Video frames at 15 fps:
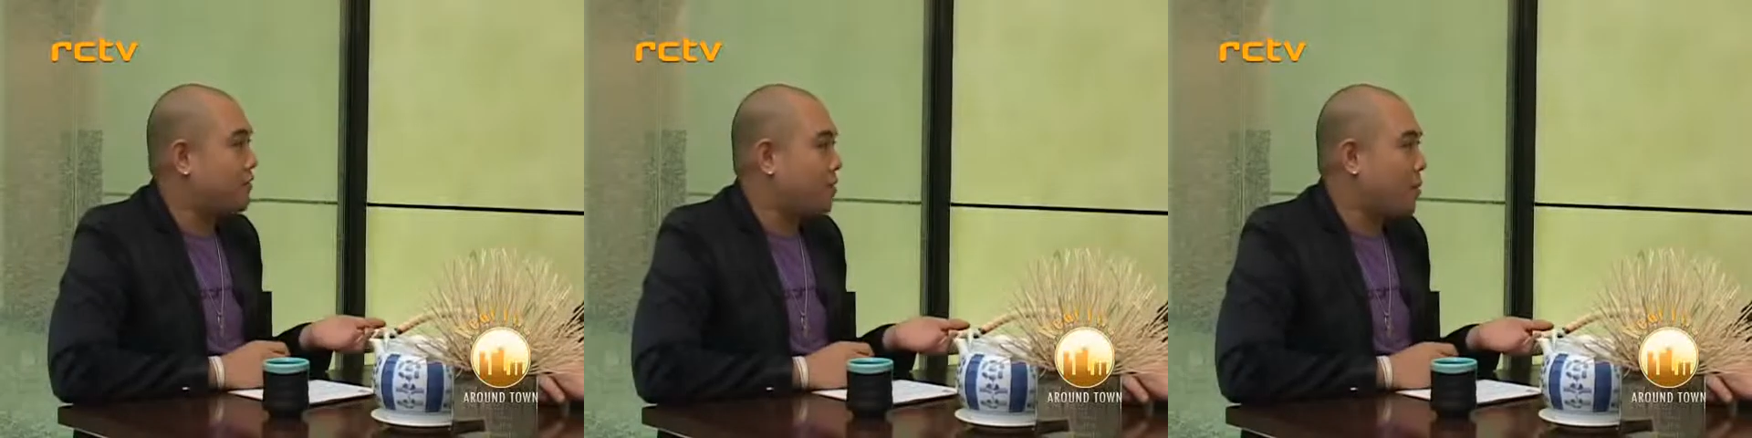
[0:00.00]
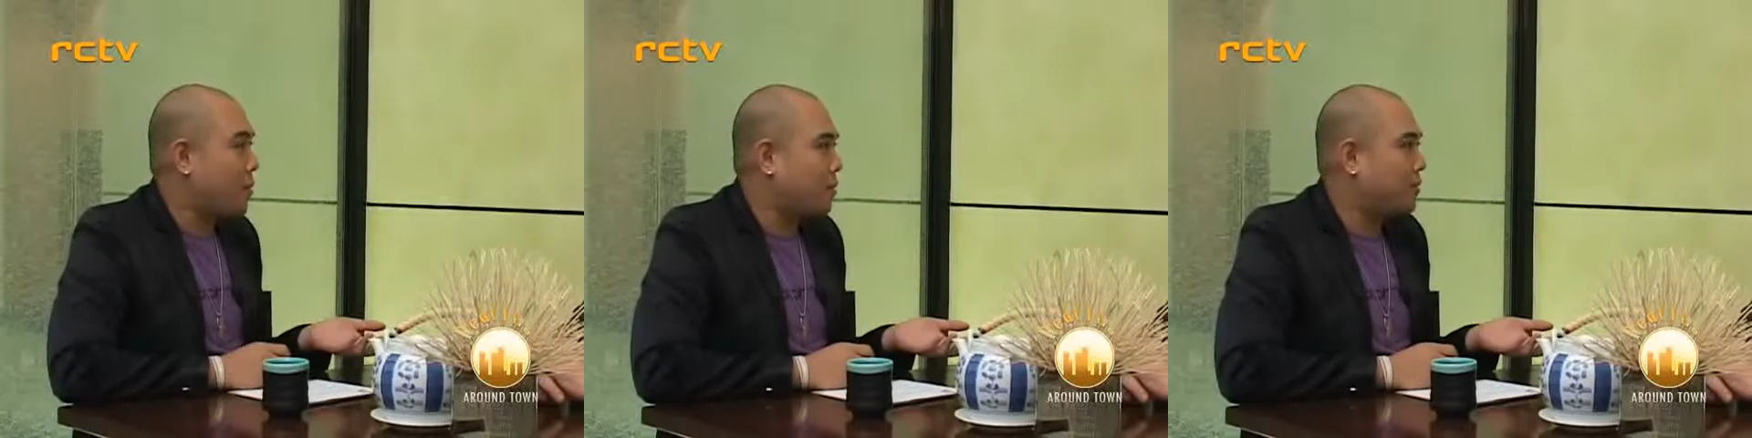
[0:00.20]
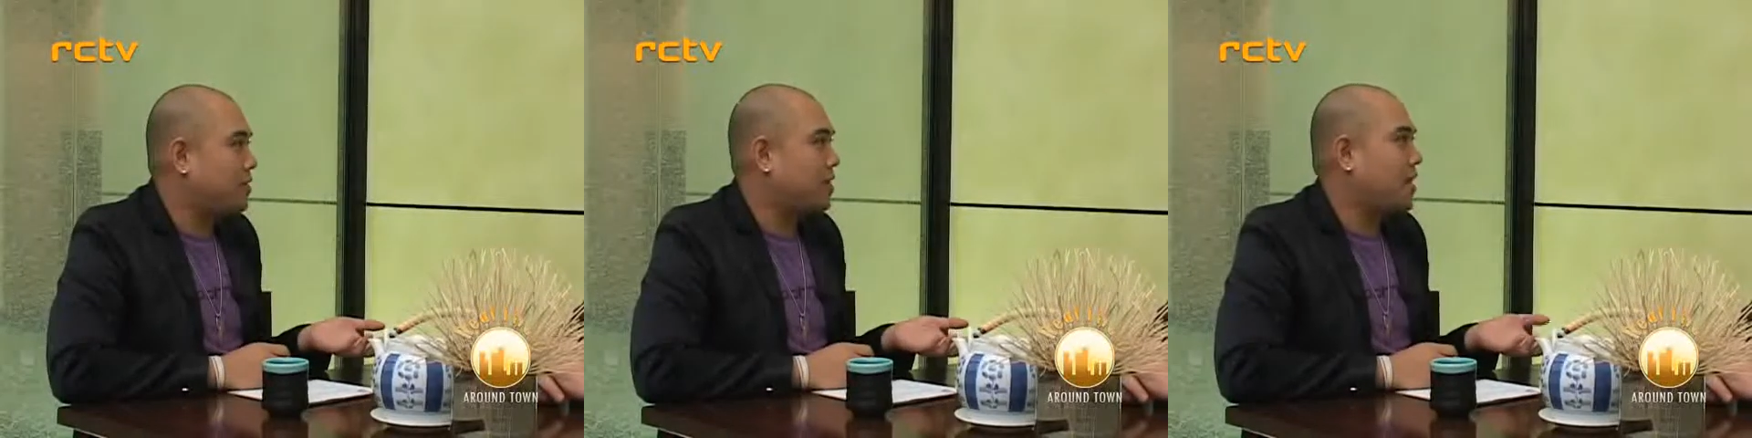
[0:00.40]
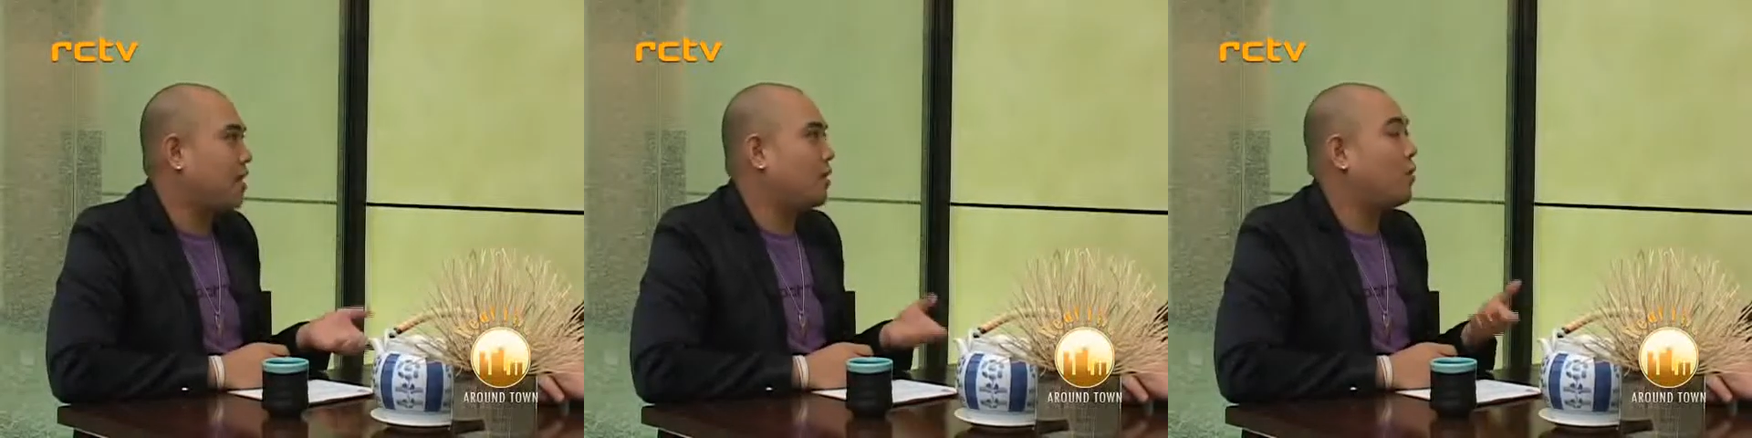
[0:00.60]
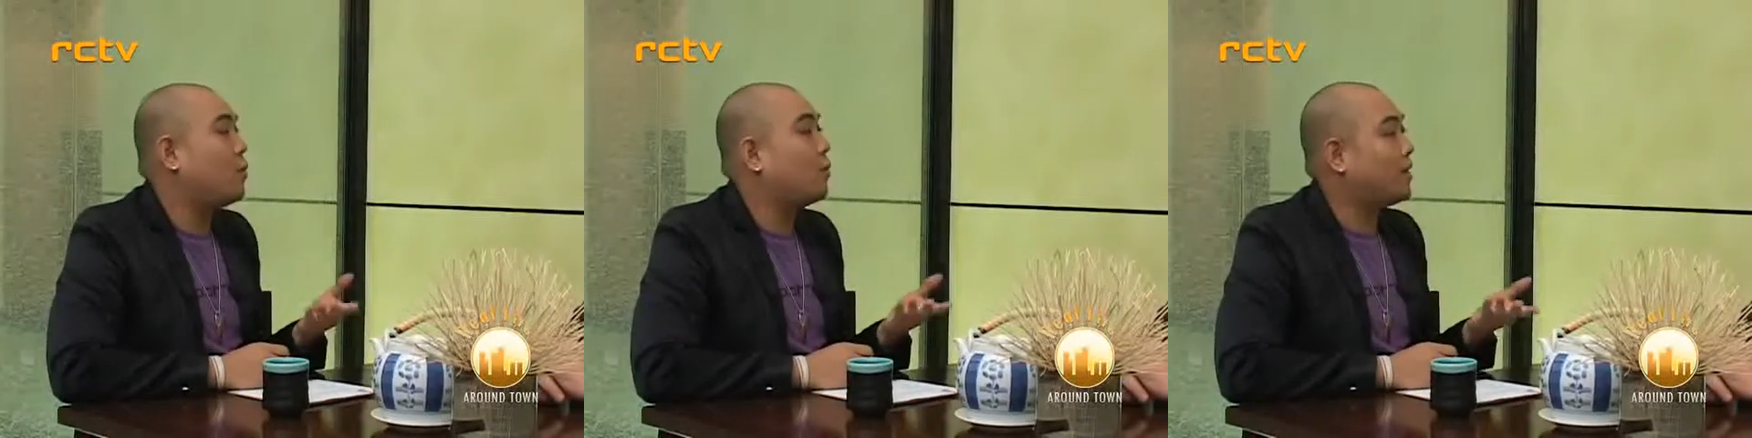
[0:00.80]
of the
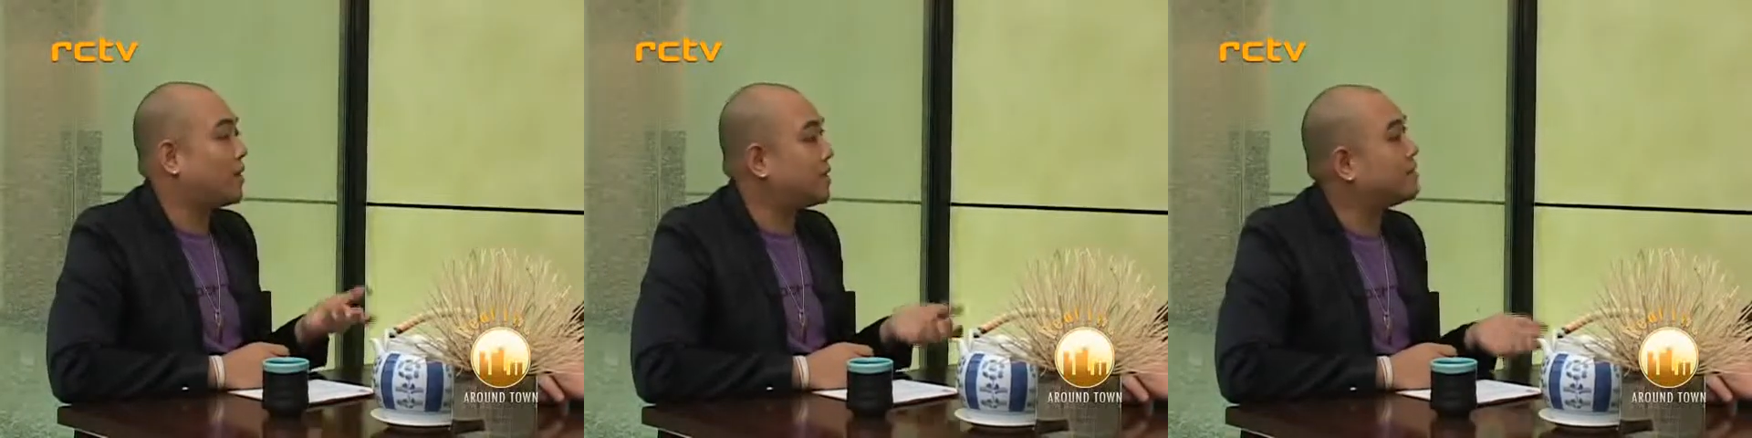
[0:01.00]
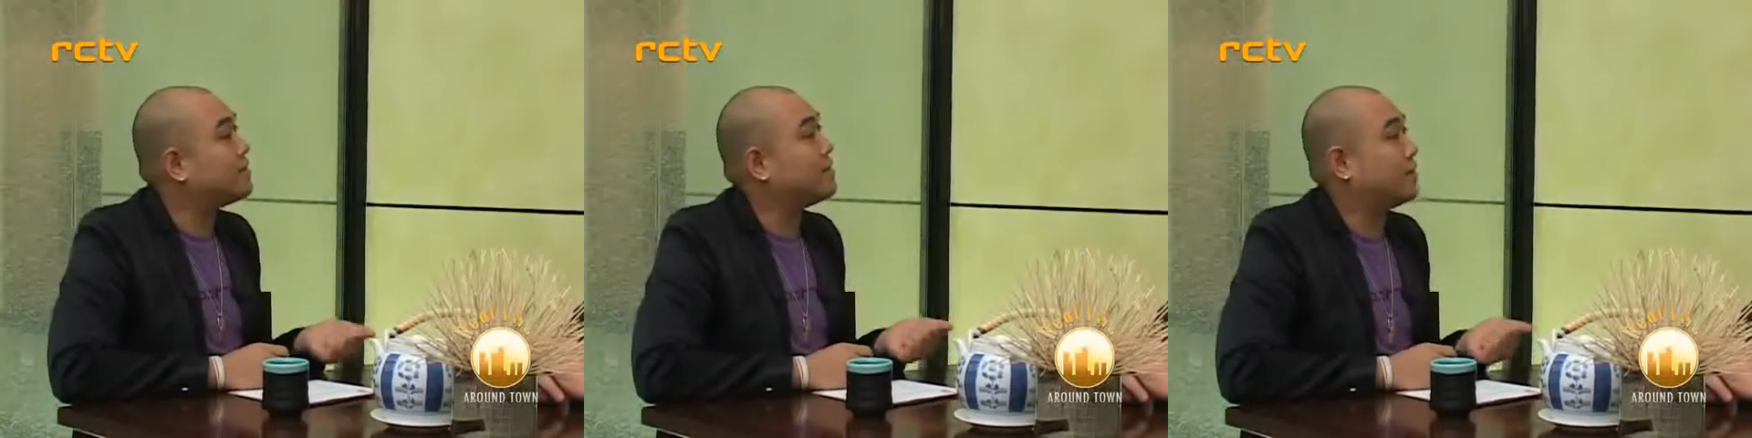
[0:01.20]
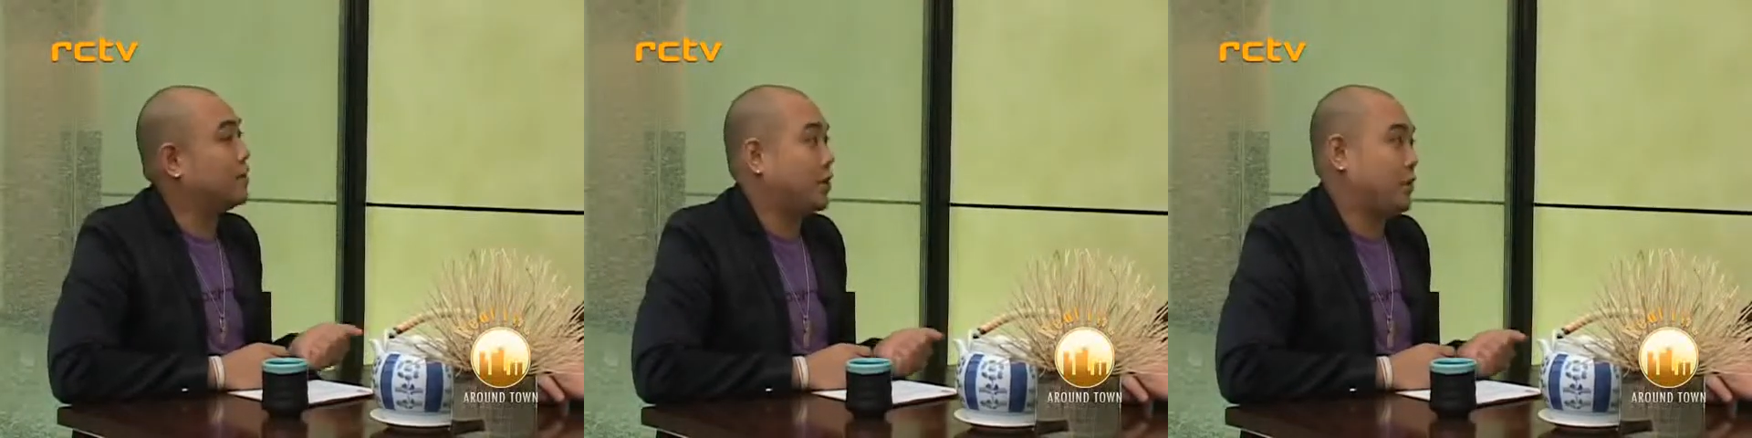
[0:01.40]
hotel we can still